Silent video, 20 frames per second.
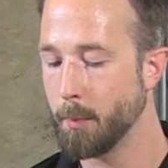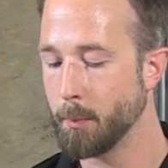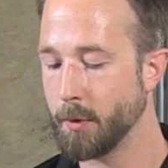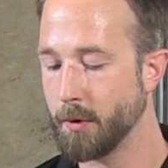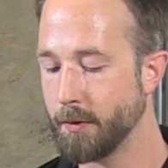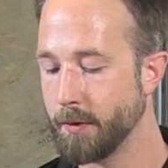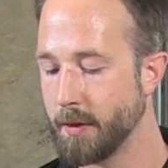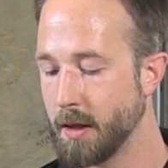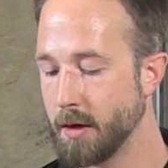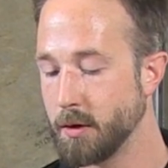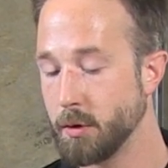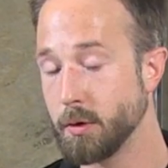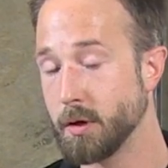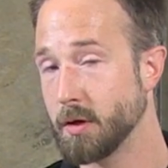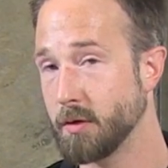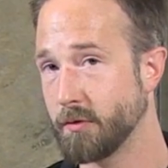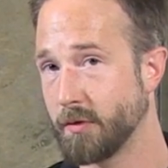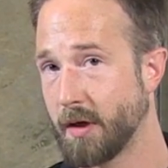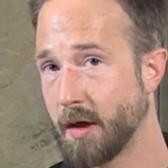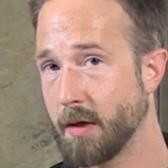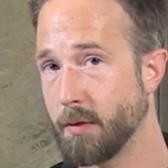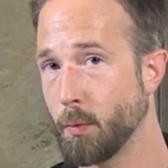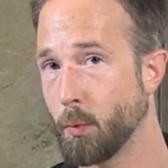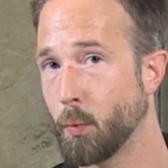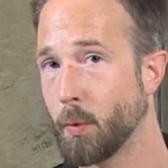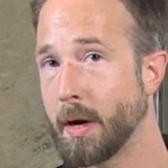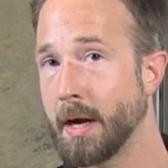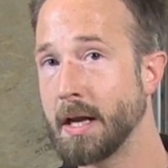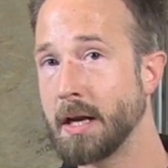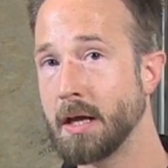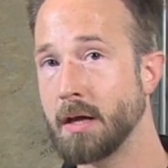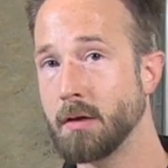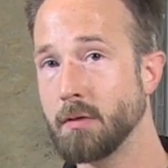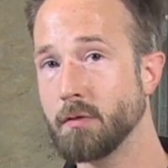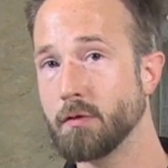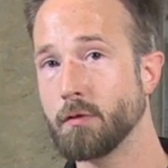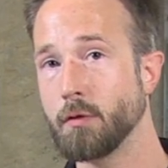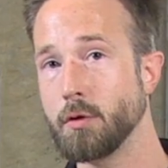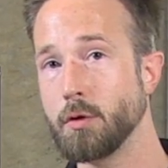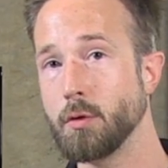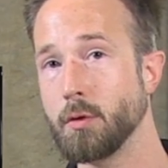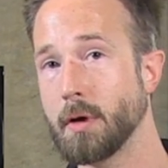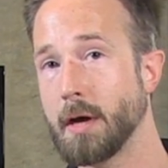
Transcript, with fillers: but then you can tie the white in so you